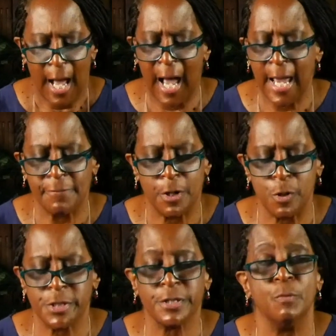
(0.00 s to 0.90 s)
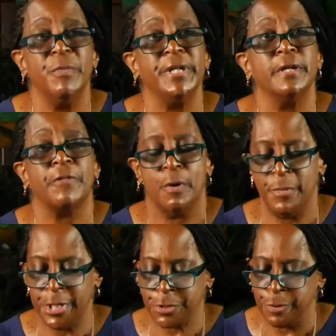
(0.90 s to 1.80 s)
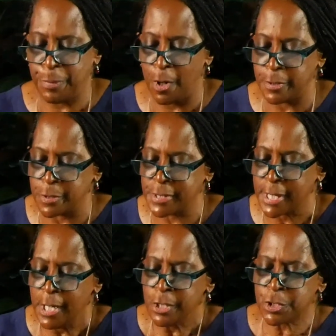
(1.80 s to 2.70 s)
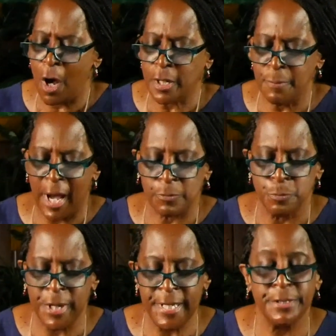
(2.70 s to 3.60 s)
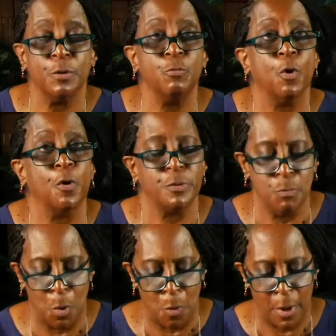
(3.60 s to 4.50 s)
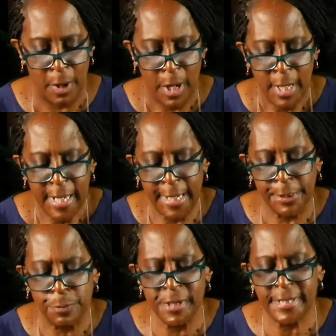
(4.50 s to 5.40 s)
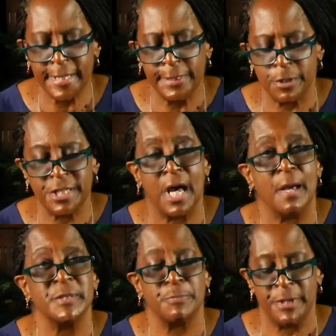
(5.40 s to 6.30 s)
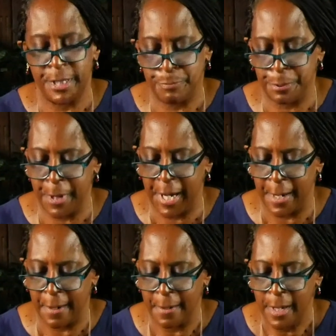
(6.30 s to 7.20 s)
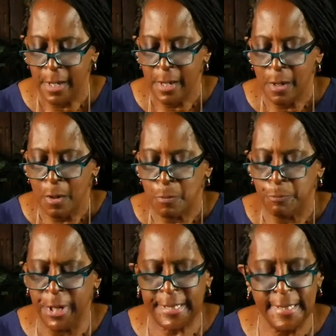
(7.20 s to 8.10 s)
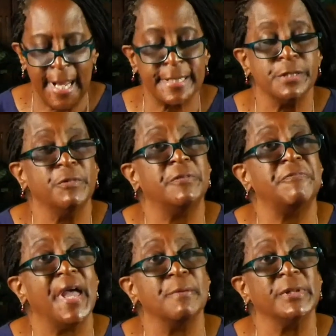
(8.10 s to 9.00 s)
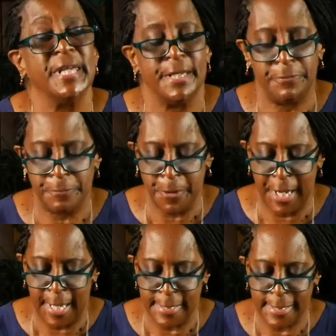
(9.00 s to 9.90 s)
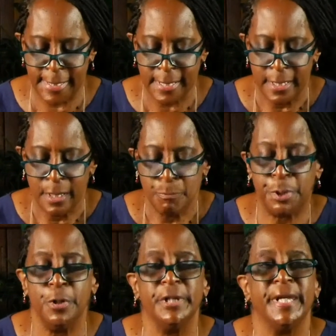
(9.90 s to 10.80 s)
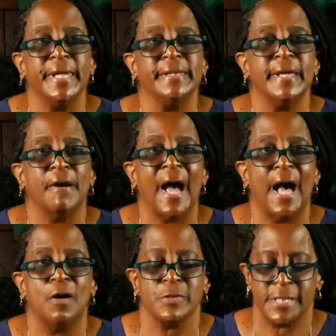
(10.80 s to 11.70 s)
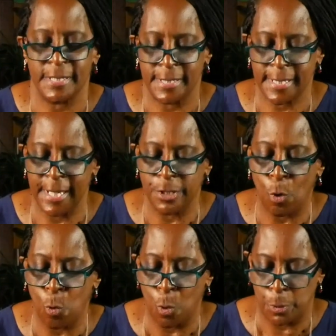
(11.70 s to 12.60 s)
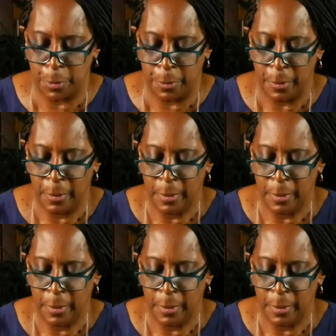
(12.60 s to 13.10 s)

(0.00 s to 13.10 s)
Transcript: I have heard so many of our ministry partners talk about reading the word more, increasing their time spent in prayer, reconnecting with family and friends, putting their houses in order.